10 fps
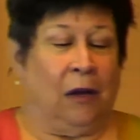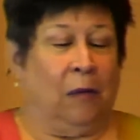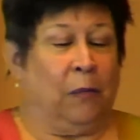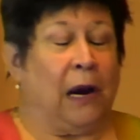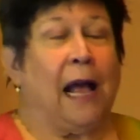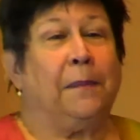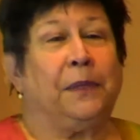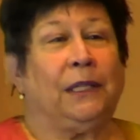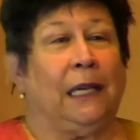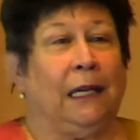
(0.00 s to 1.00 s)

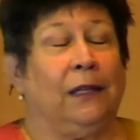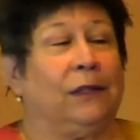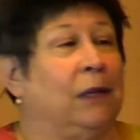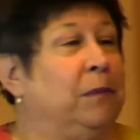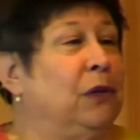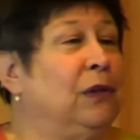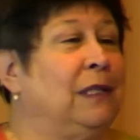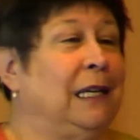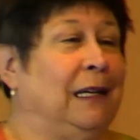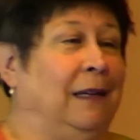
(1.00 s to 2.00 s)
Perhaps it is
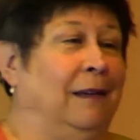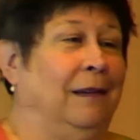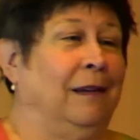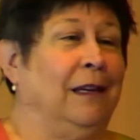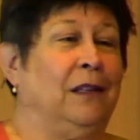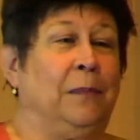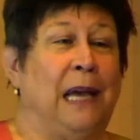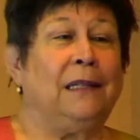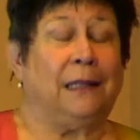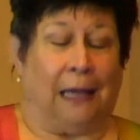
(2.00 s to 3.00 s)
community in the
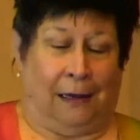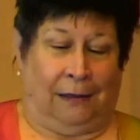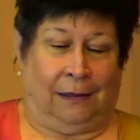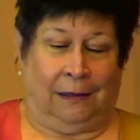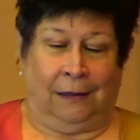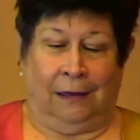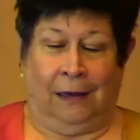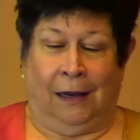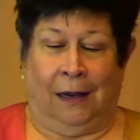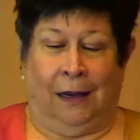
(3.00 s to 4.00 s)
best sense,
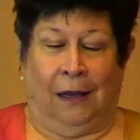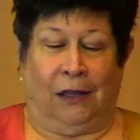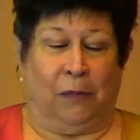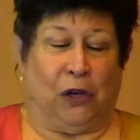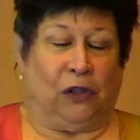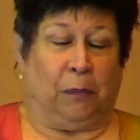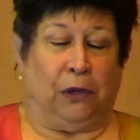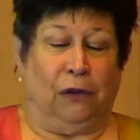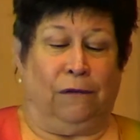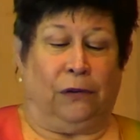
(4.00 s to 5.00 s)
the most
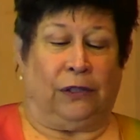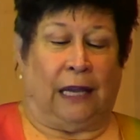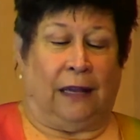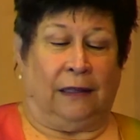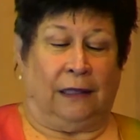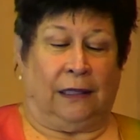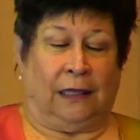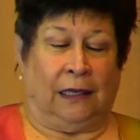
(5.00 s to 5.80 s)
beautiful sense,